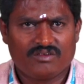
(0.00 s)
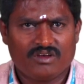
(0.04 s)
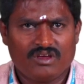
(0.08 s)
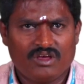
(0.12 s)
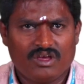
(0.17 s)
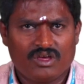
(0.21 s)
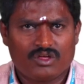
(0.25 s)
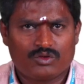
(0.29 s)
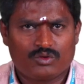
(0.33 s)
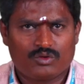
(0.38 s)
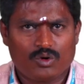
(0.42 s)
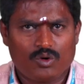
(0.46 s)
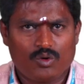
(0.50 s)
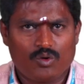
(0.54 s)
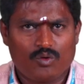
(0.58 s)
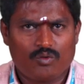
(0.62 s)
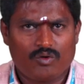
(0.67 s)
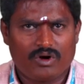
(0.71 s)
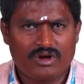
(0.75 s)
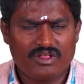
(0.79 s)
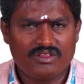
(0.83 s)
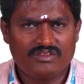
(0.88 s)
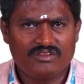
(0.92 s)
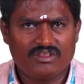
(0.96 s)
So, what
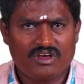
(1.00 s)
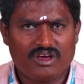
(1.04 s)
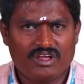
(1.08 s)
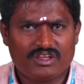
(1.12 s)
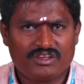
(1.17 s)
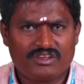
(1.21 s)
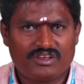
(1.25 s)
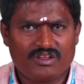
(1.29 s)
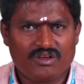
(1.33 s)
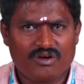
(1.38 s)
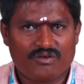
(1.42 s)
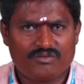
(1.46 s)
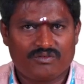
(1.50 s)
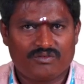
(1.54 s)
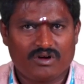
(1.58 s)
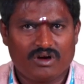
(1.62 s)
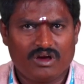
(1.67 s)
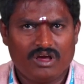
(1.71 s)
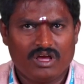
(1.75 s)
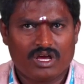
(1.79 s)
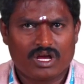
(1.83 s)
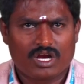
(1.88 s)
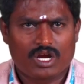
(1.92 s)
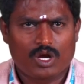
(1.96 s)
is the history of
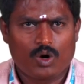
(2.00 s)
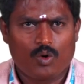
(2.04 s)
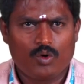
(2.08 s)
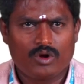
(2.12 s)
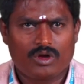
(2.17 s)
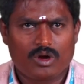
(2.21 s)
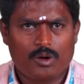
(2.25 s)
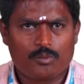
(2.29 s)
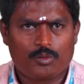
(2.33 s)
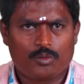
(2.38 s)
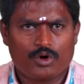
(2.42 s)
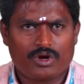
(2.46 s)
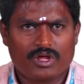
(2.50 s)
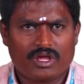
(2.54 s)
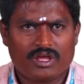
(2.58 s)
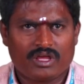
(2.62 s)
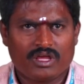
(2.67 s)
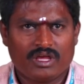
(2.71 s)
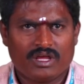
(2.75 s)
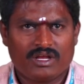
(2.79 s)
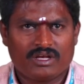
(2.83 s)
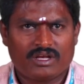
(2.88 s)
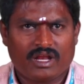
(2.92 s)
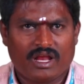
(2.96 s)
cloud computing?
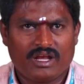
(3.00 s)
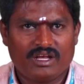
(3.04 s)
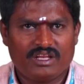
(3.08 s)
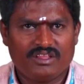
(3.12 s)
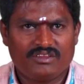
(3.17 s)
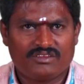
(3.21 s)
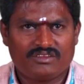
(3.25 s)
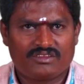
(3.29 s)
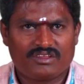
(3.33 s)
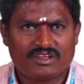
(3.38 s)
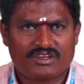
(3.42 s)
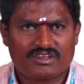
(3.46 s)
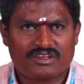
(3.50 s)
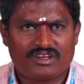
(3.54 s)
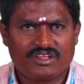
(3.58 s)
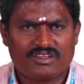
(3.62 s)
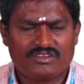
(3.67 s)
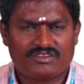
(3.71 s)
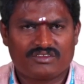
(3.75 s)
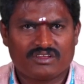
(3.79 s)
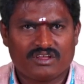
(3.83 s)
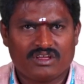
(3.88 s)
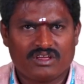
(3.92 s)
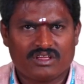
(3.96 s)
1960s,
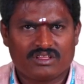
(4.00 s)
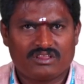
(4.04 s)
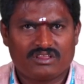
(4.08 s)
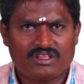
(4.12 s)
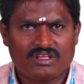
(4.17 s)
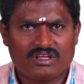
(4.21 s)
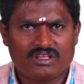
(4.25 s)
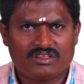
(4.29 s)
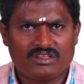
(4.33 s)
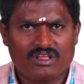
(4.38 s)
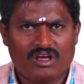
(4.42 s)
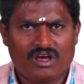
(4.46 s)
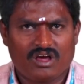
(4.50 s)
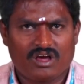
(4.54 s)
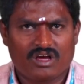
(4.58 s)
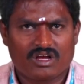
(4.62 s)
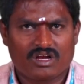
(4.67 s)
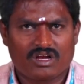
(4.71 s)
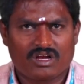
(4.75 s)
the